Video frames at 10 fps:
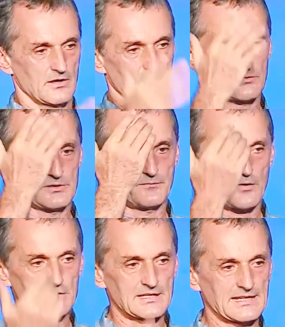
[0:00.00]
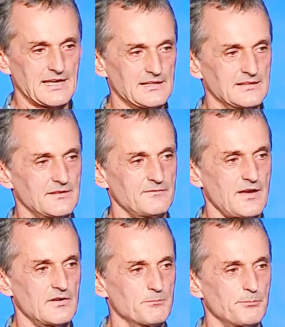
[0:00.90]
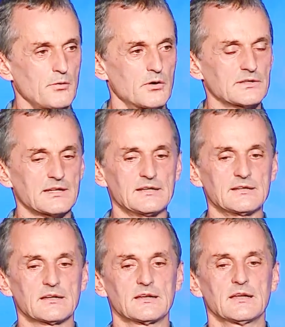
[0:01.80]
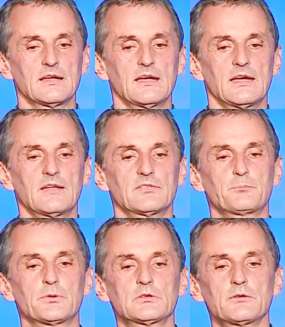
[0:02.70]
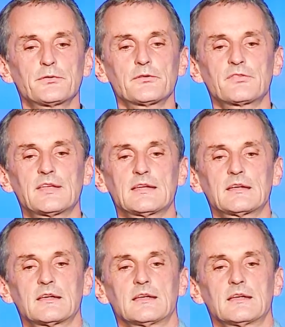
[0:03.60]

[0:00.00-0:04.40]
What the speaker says: So the verticality, very important. And the beautiful thing